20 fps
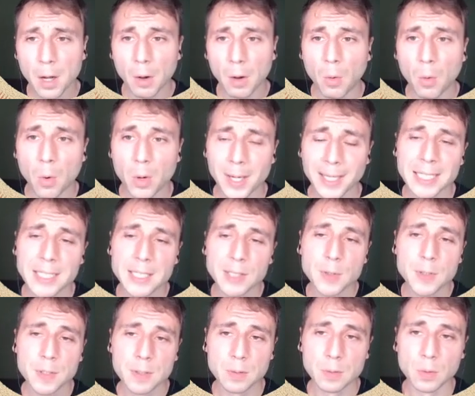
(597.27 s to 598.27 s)
Or I can
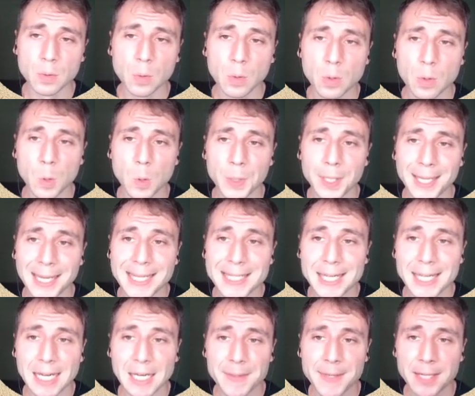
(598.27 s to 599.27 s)
use tool called
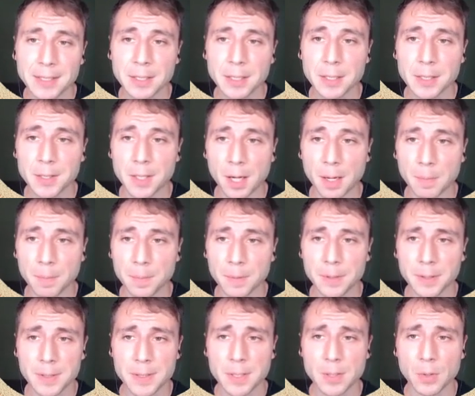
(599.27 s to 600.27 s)
AD-Connect Dump.
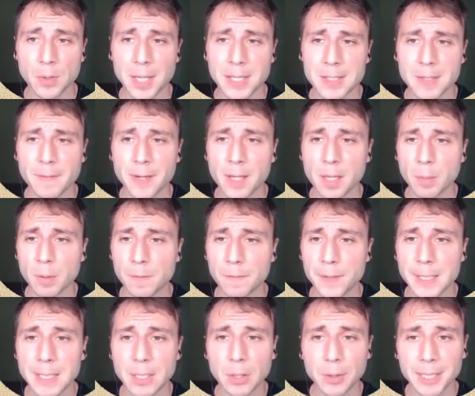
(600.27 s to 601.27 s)
So that's available
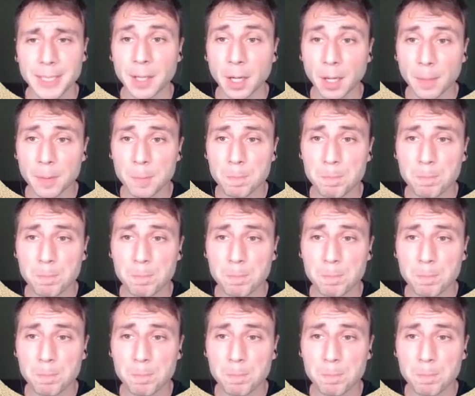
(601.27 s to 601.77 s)
freely on GitHub.